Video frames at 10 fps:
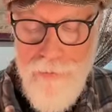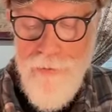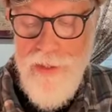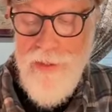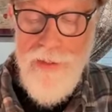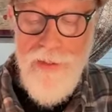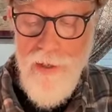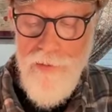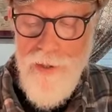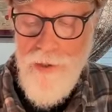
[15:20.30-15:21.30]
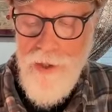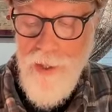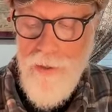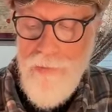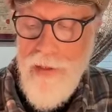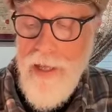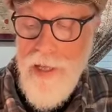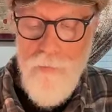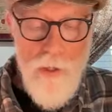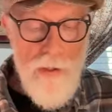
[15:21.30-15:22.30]
fit in on the chart
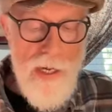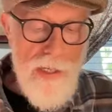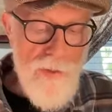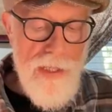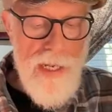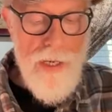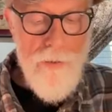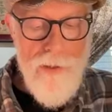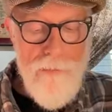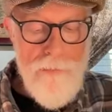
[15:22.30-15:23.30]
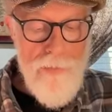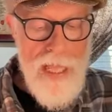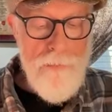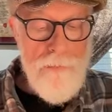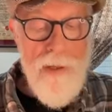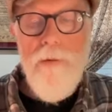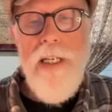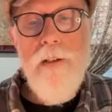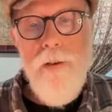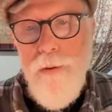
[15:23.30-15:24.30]
and where Eisenhower and Barry
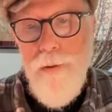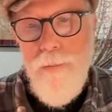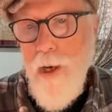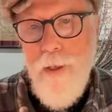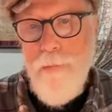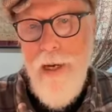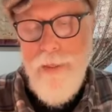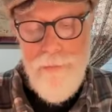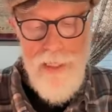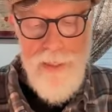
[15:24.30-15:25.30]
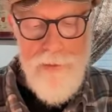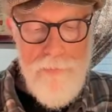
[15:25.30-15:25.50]
Goldwater might be.